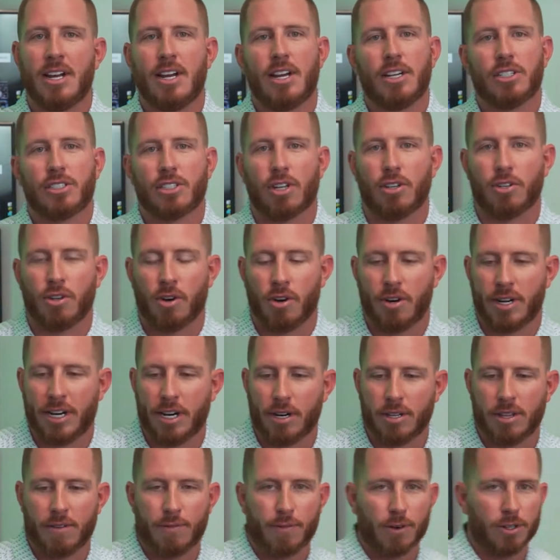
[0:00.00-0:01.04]
to learn
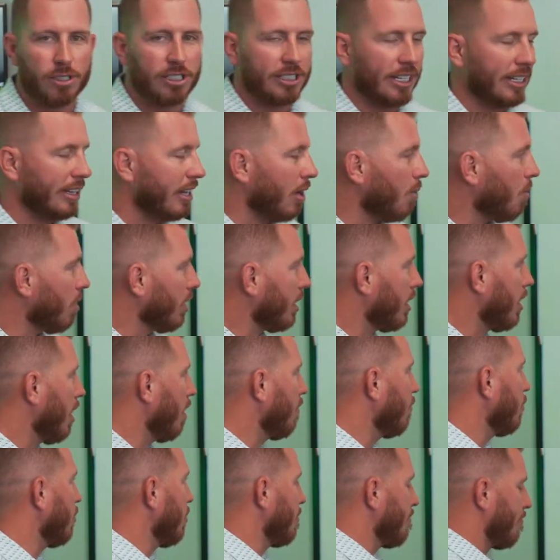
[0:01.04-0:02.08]
here. And the first thing that I want to
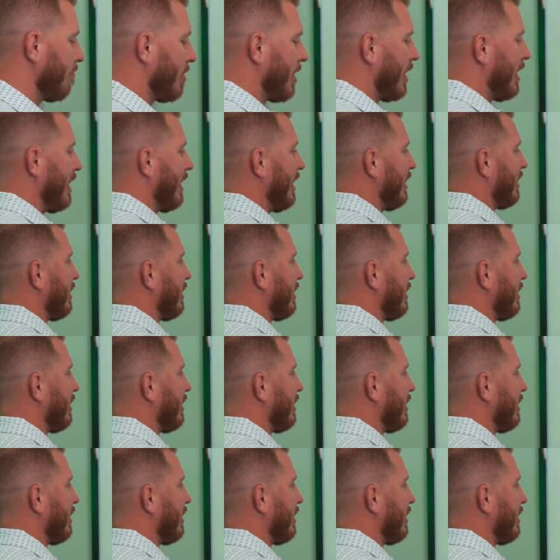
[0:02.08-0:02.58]
cover is